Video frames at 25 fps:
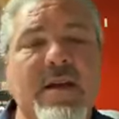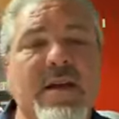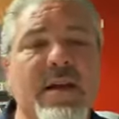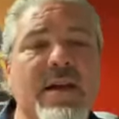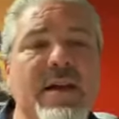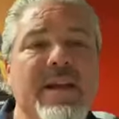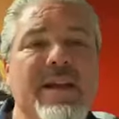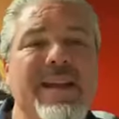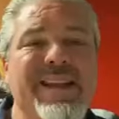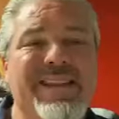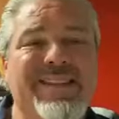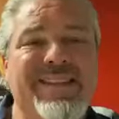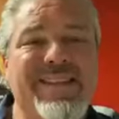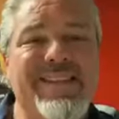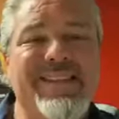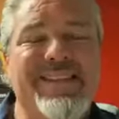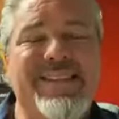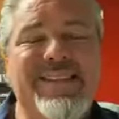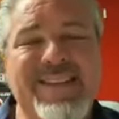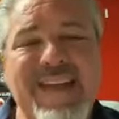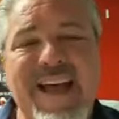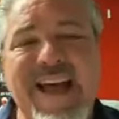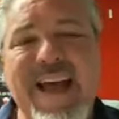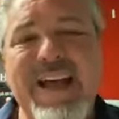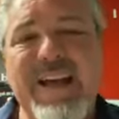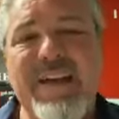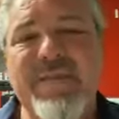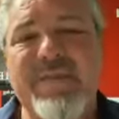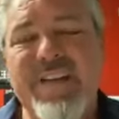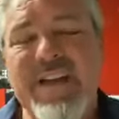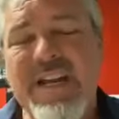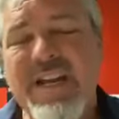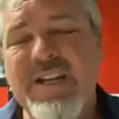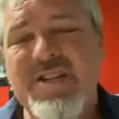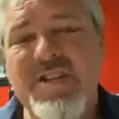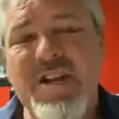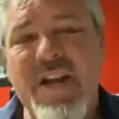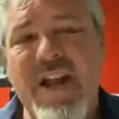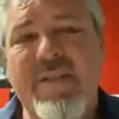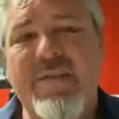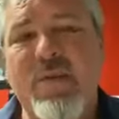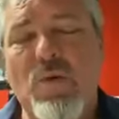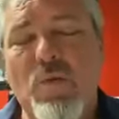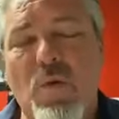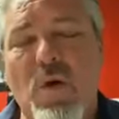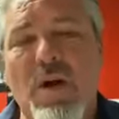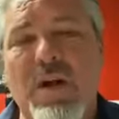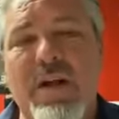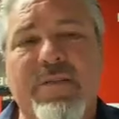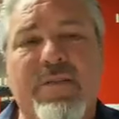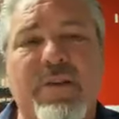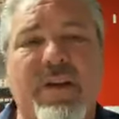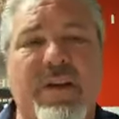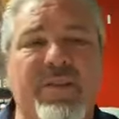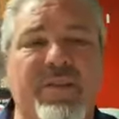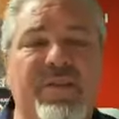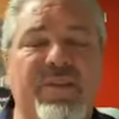It's inside of each and every one of us.